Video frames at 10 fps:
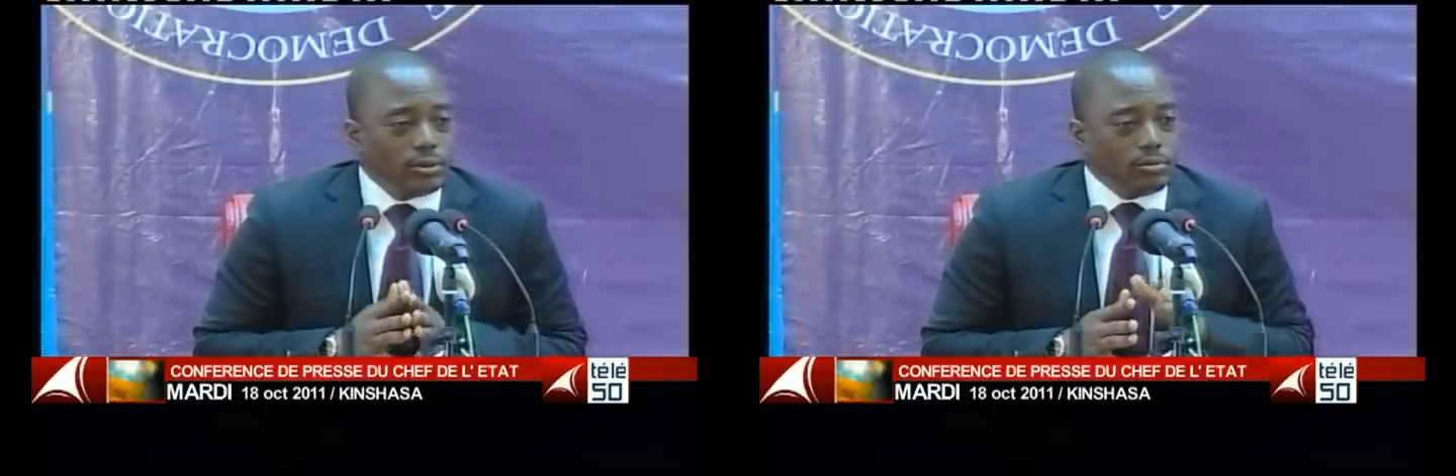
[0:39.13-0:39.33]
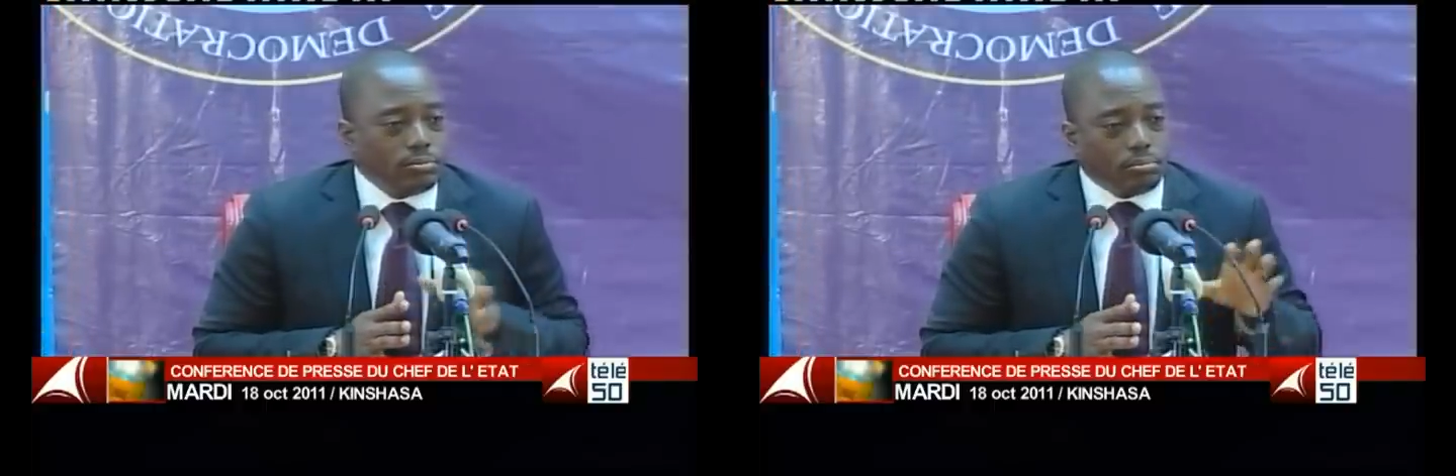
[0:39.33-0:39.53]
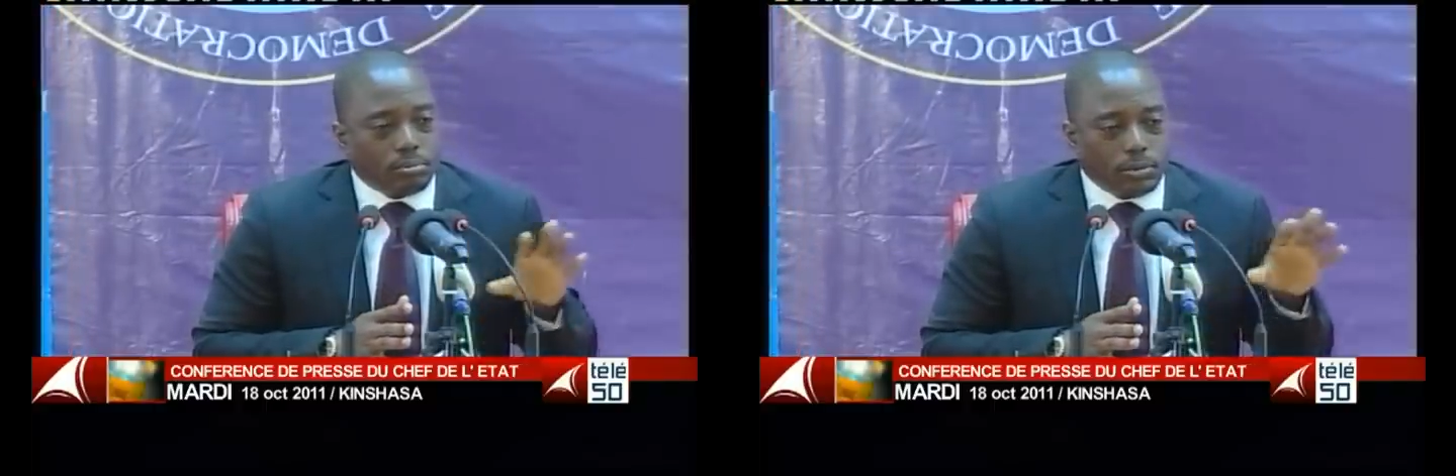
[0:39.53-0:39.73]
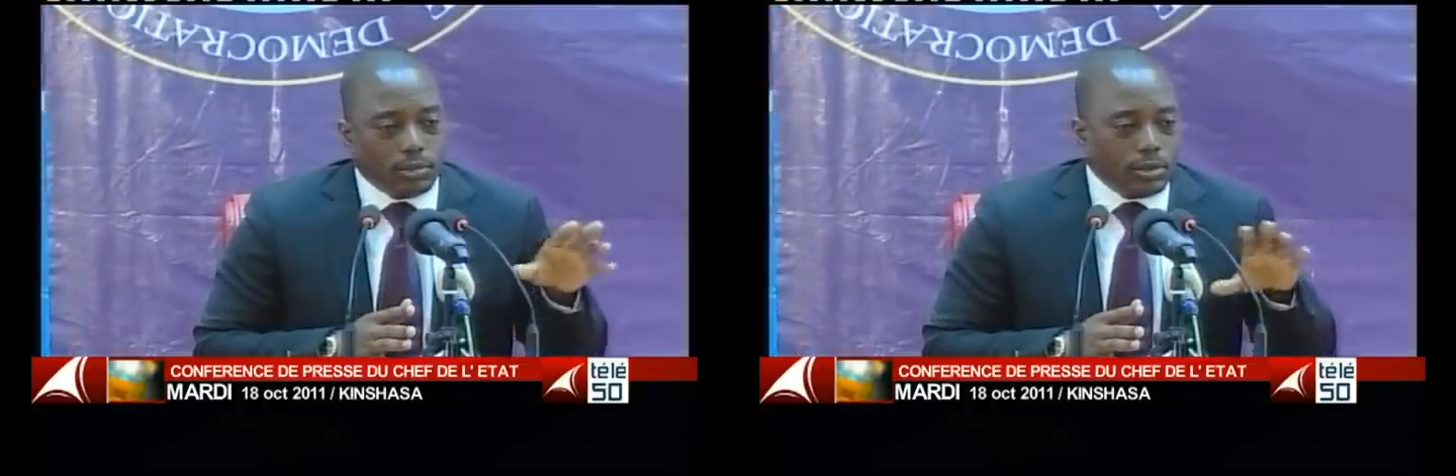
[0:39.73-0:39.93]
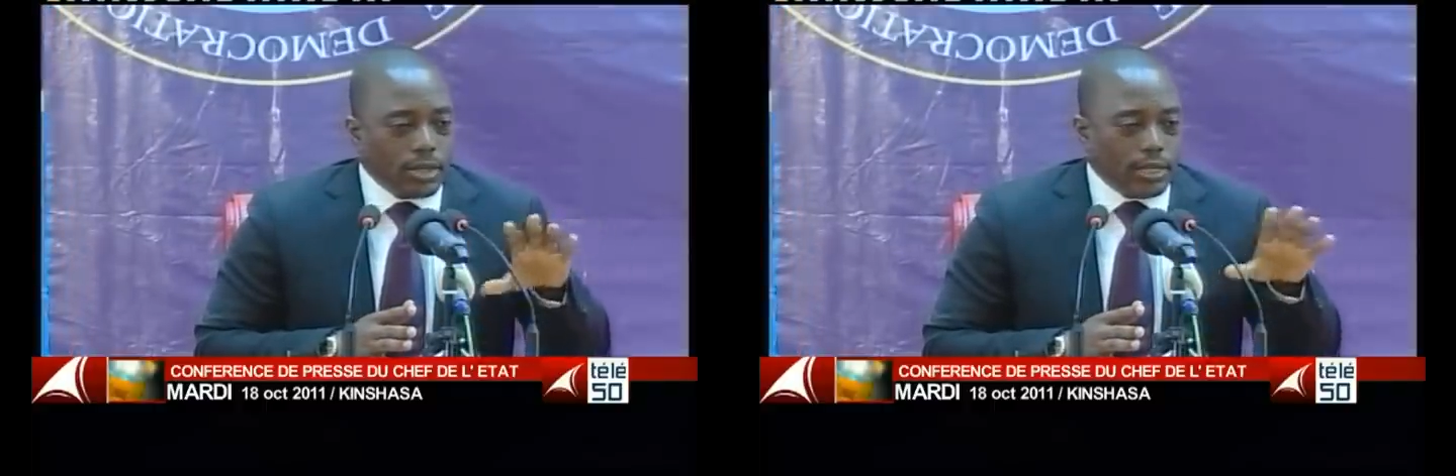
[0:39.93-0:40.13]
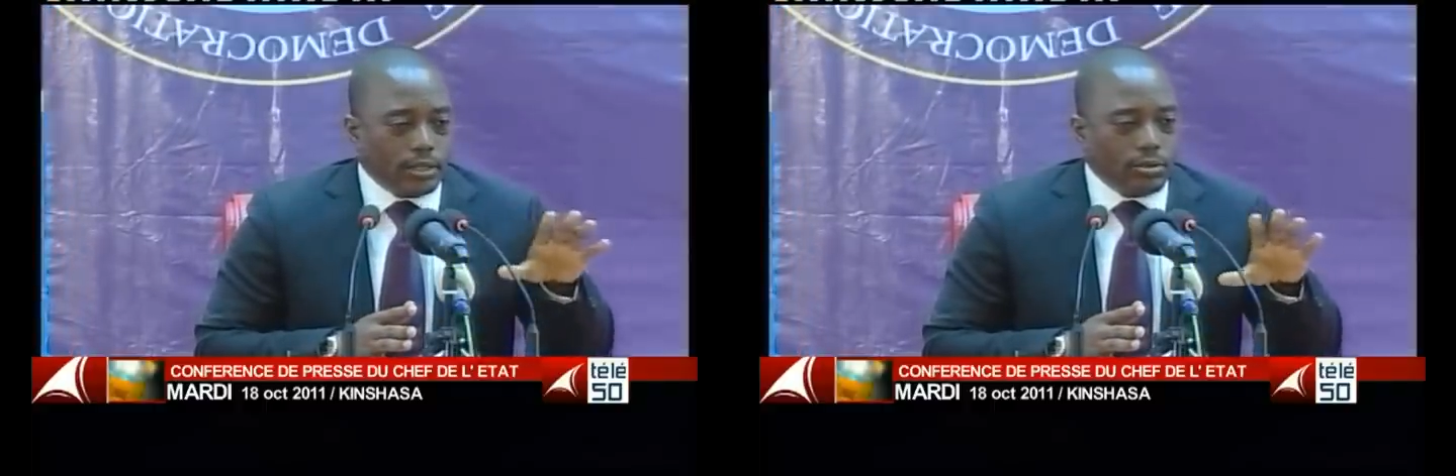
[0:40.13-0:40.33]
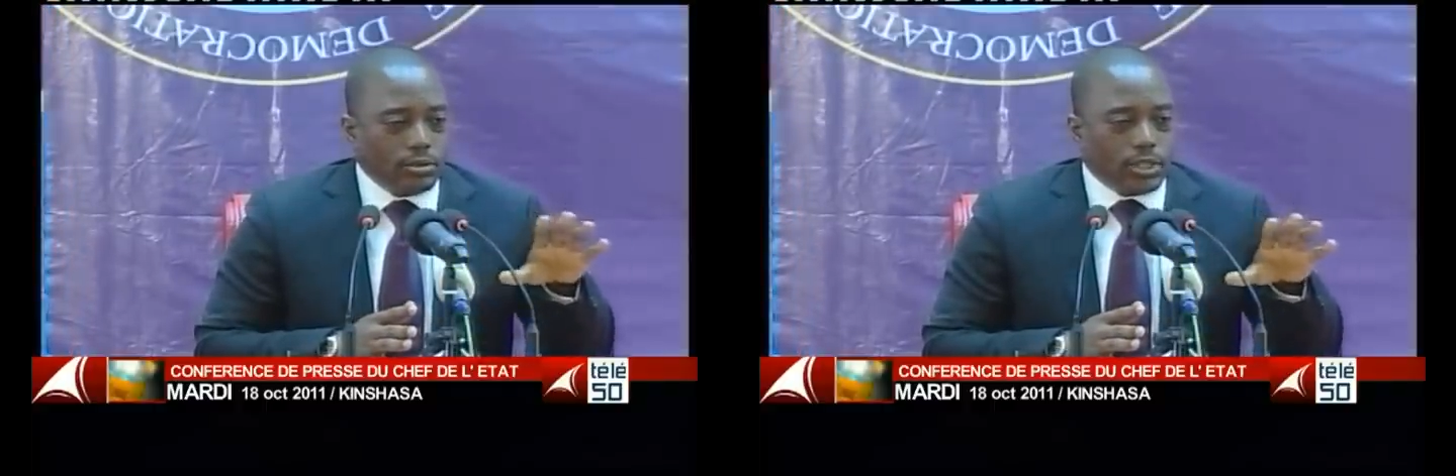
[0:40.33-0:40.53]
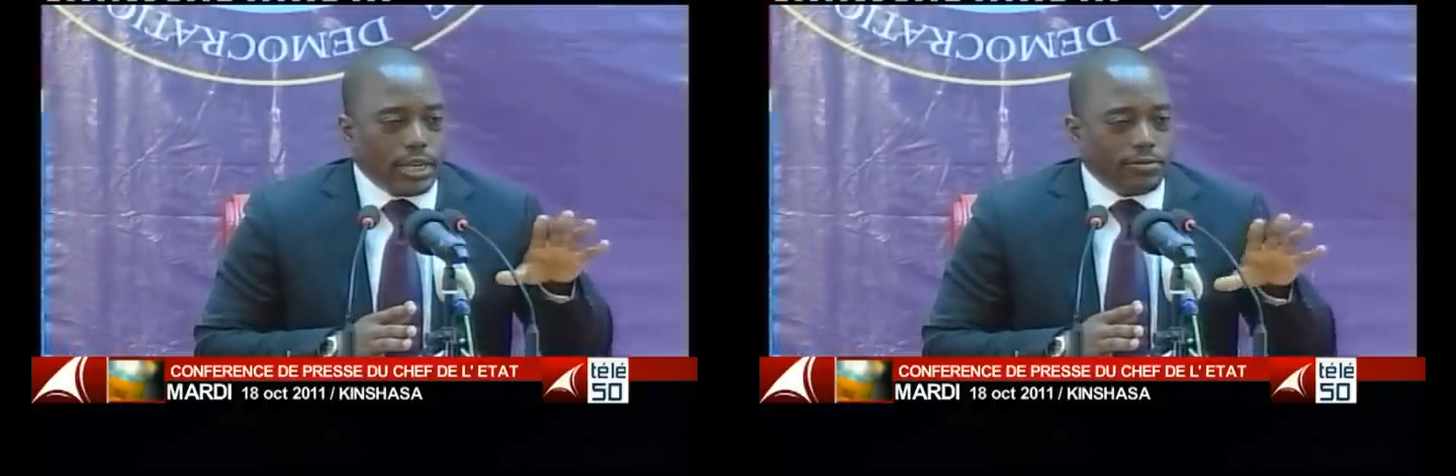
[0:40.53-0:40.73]
So
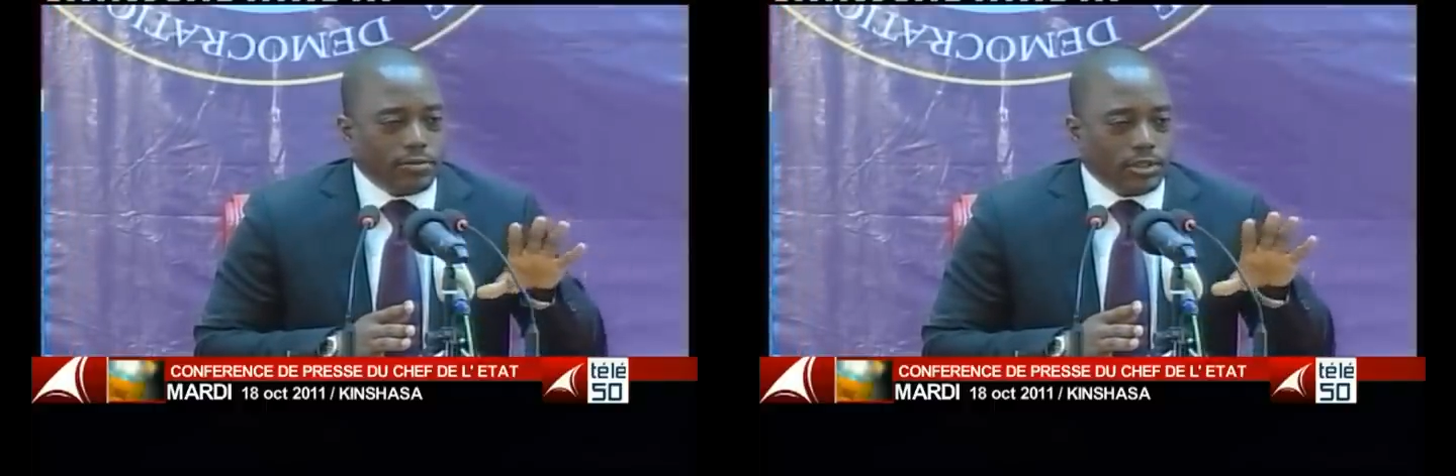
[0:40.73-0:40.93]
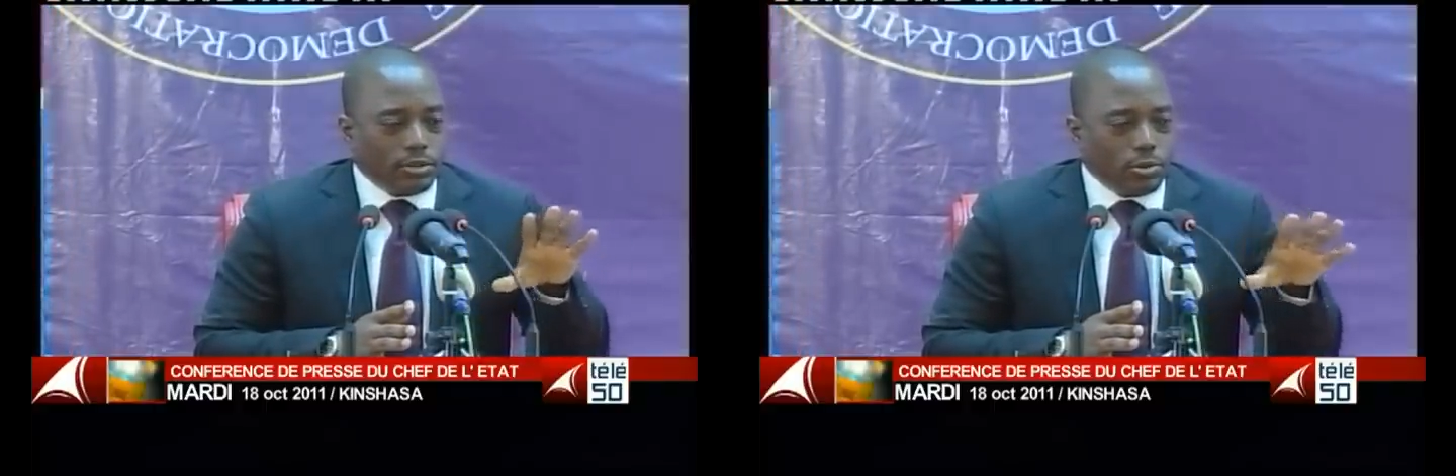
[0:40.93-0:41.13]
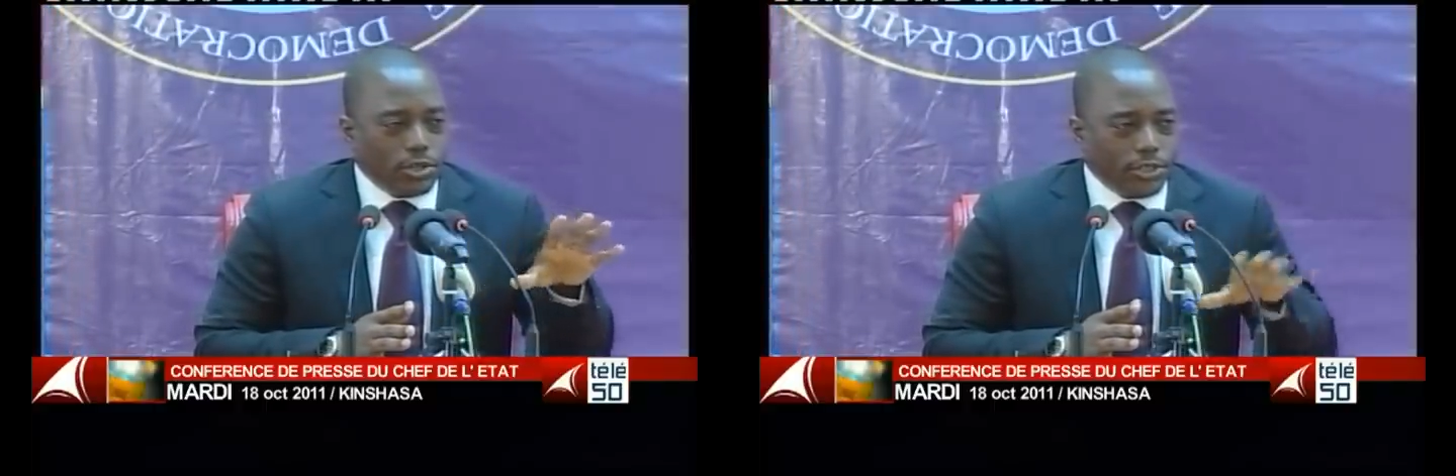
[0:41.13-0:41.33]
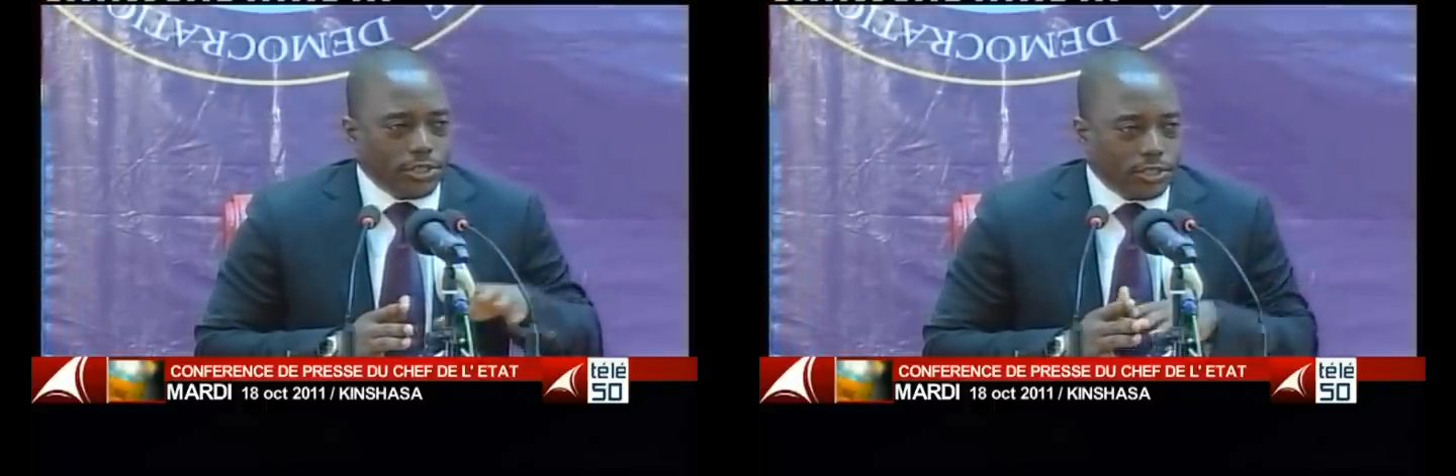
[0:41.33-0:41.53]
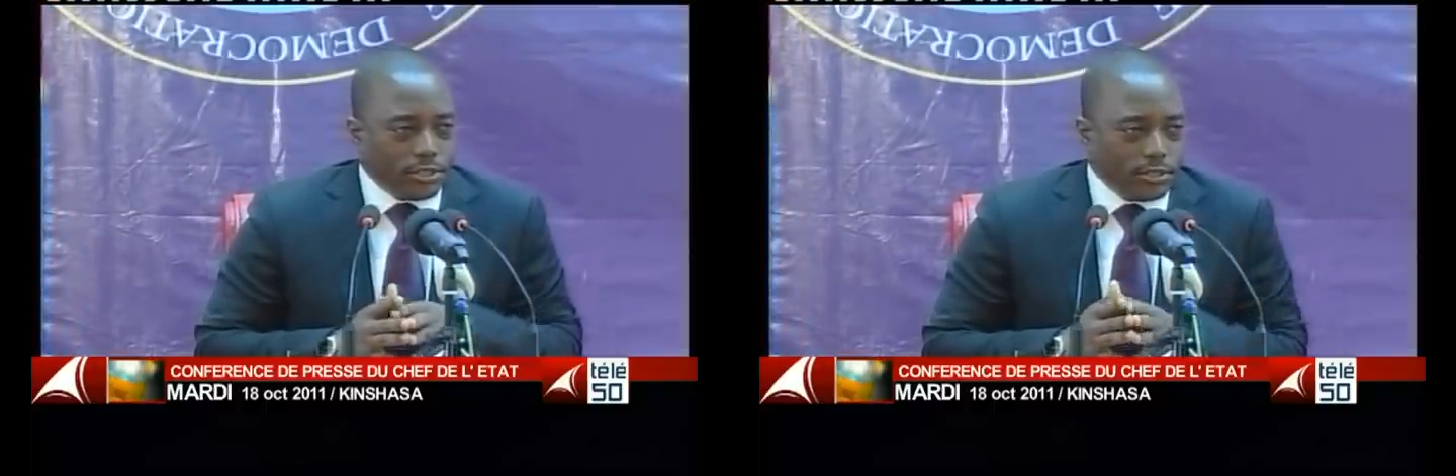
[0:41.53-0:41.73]
I don't have any